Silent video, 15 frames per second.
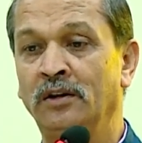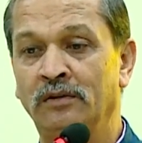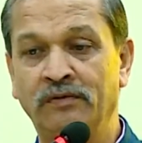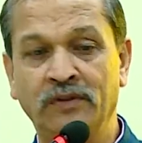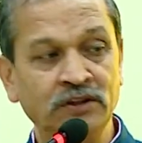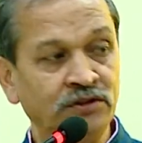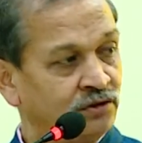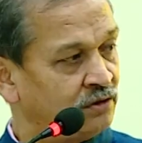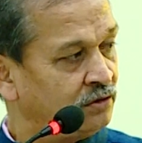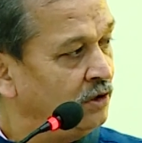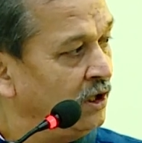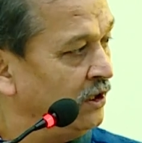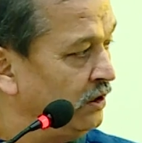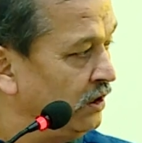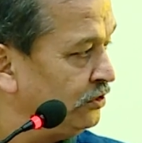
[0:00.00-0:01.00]
Once
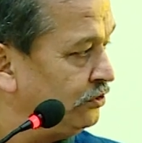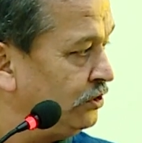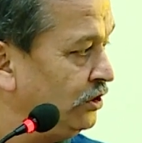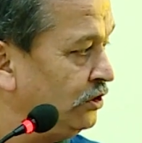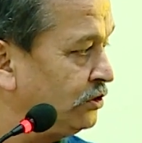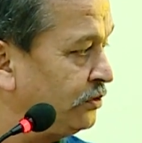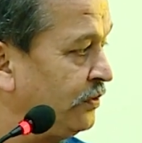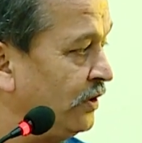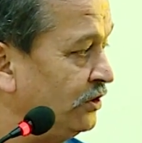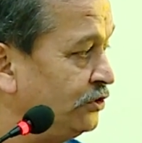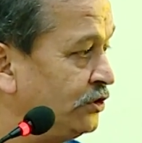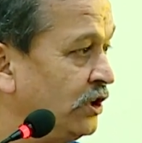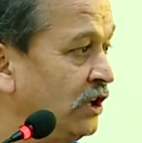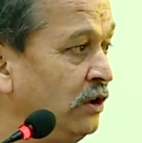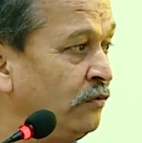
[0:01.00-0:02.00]
the industry is
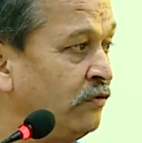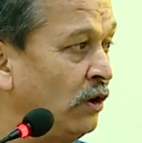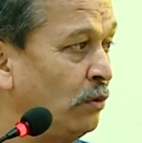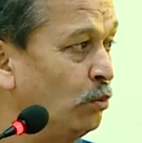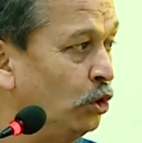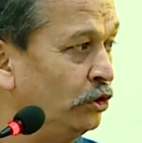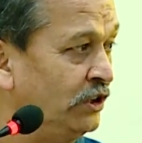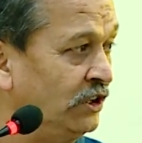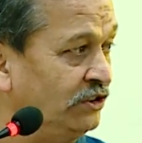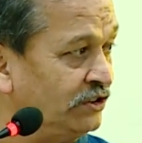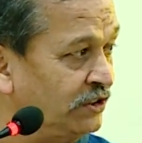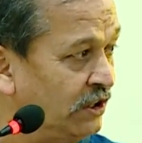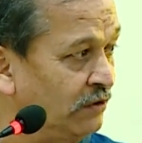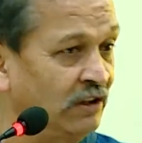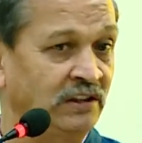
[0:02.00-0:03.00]
functioning for more than
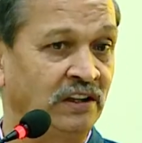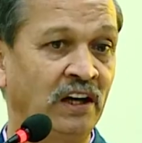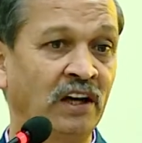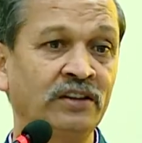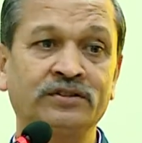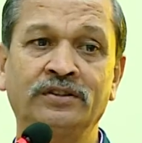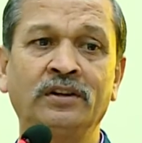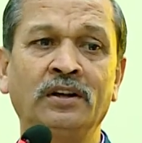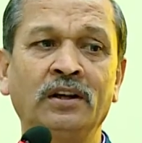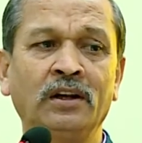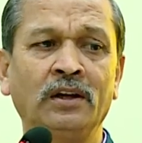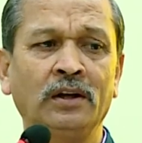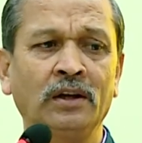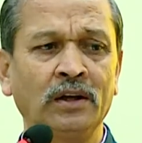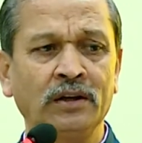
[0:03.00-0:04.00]
7 years,
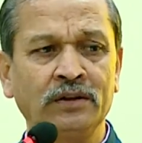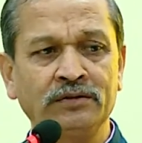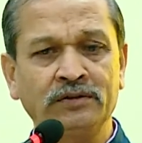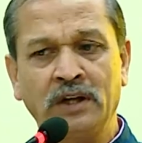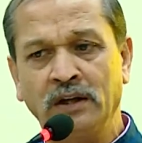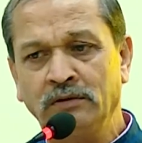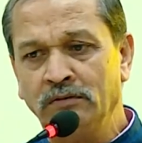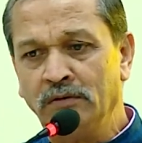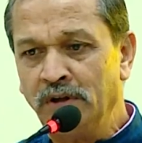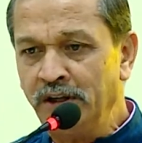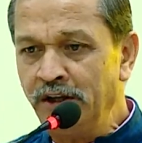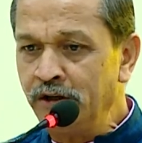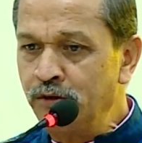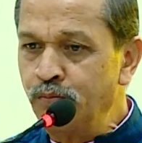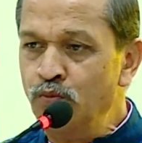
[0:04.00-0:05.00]
then
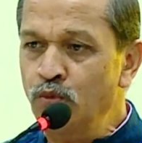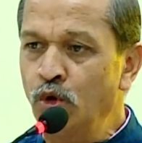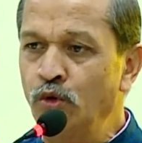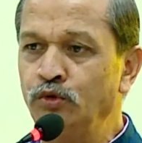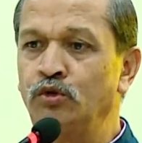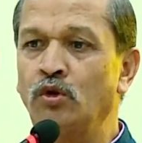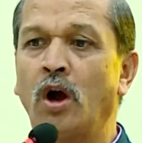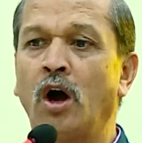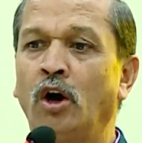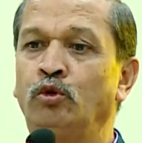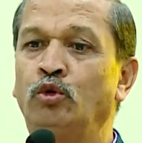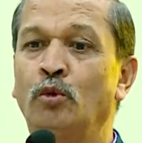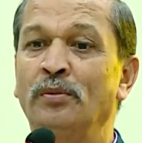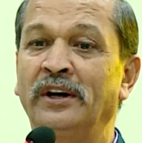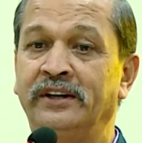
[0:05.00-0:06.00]
it moves
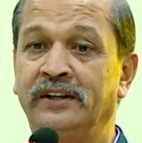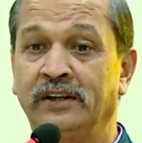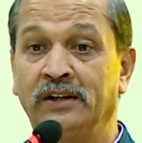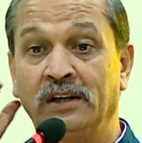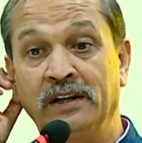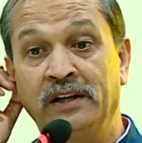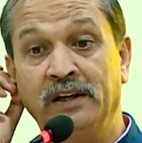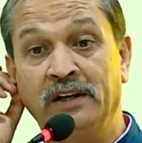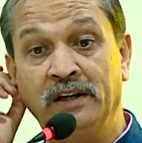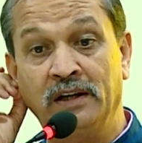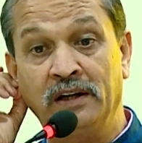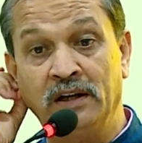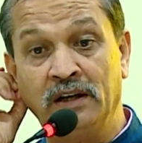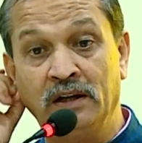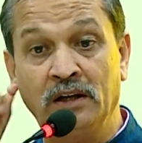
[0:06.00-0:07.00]
automatically.
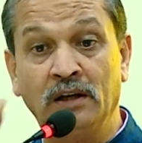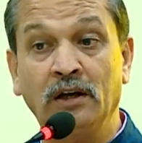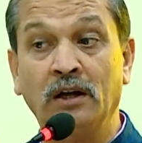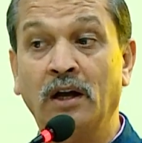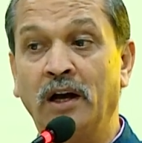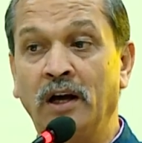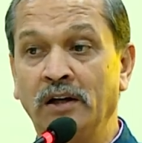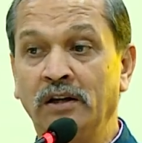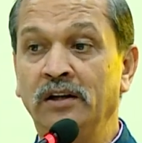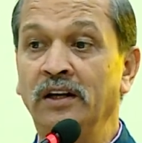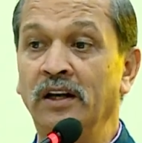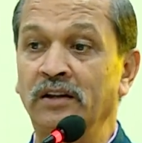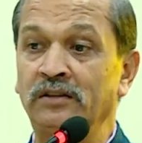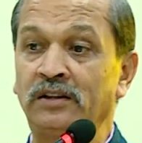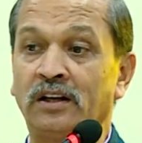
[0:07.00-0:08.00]

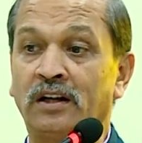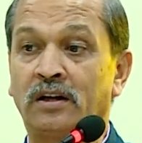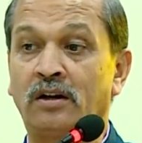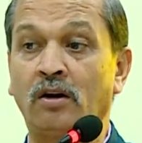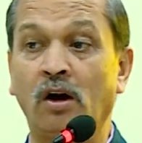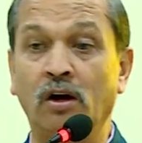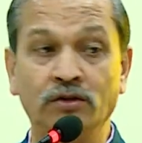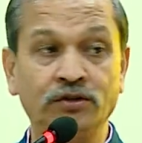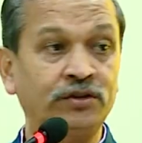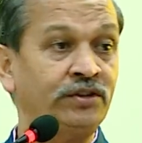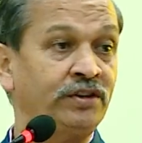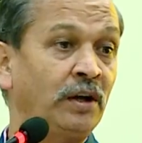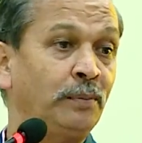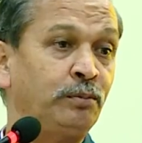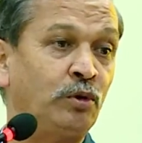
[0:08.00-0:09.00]
Earlier, the
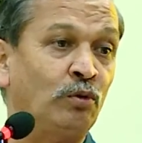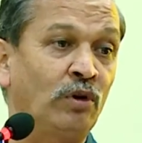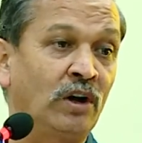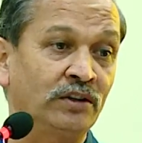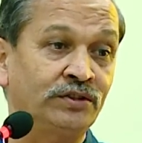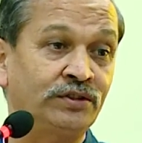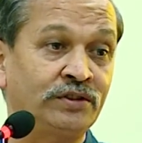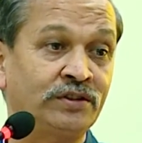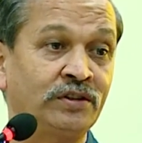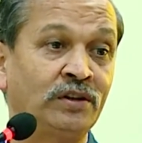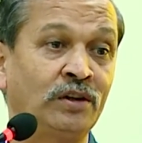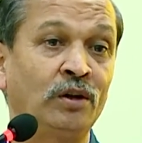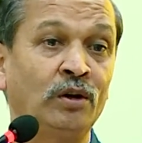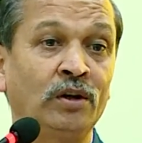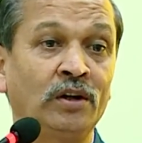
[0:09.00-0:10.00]
concept was
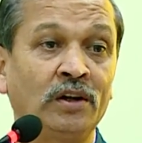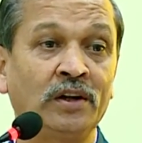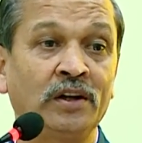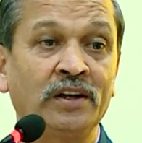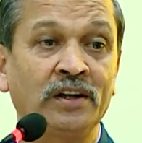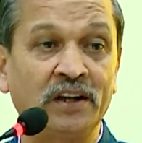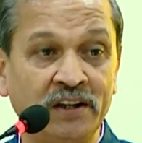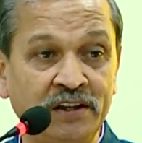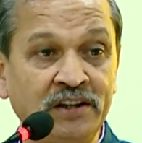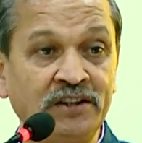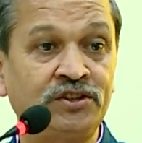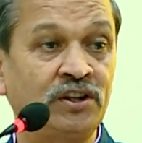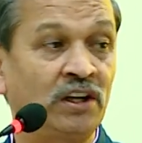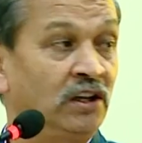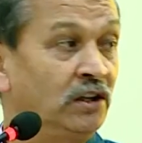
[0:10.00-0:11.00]

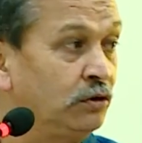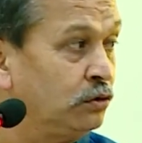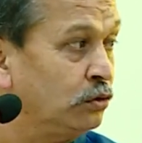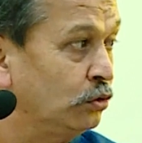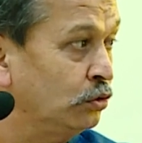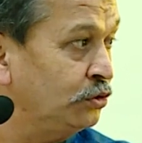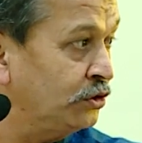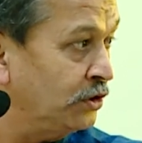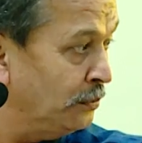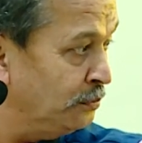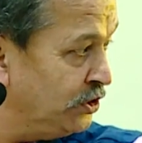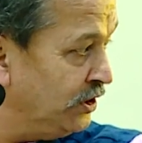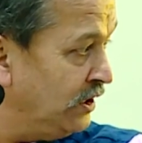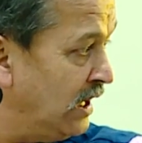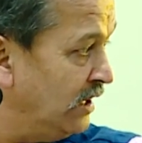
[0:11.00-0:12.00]
initially to
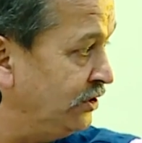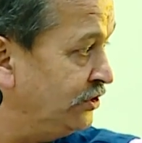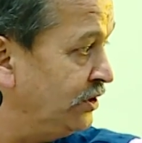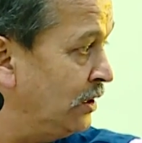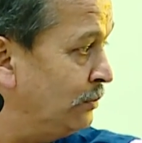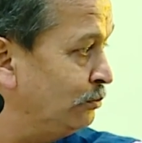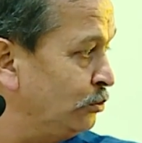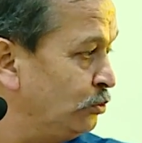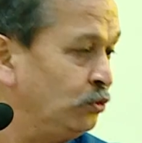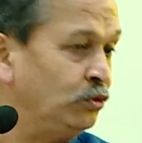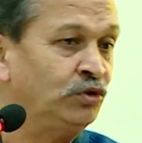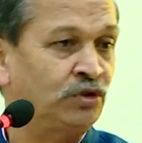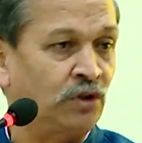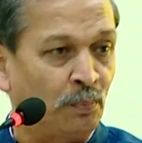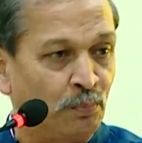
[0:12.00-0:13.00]
subsidize them,
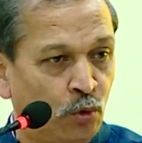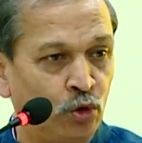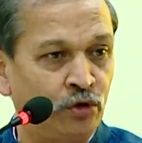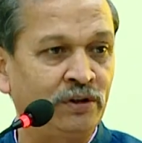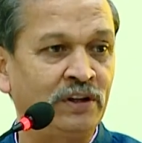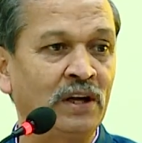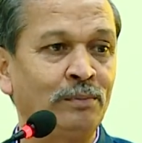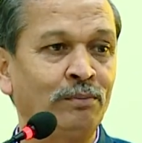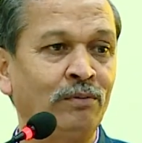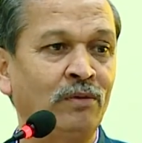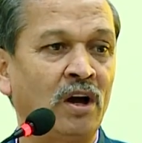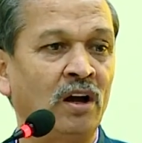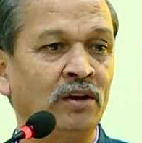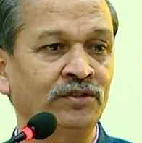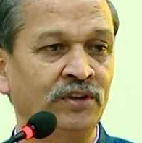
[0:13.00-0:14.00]
support them
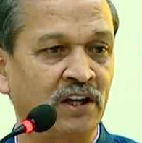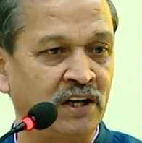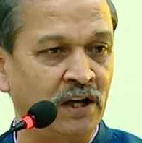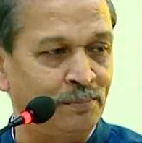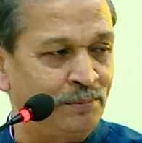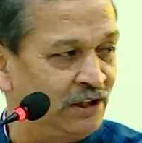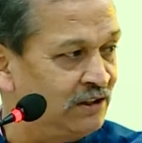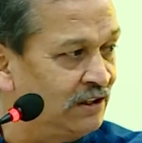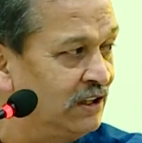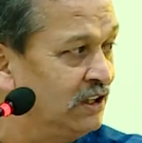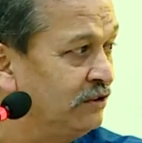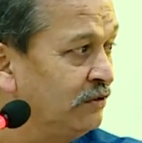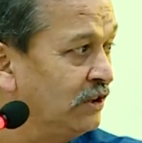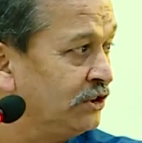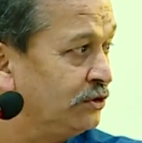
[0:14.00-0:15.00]
on the capital
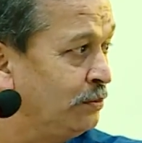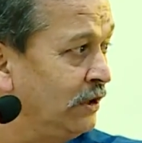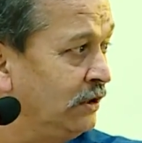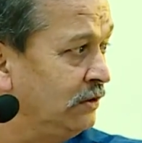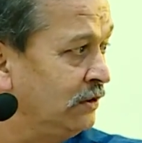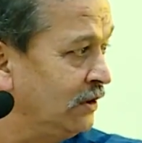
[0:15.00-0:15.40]
investment,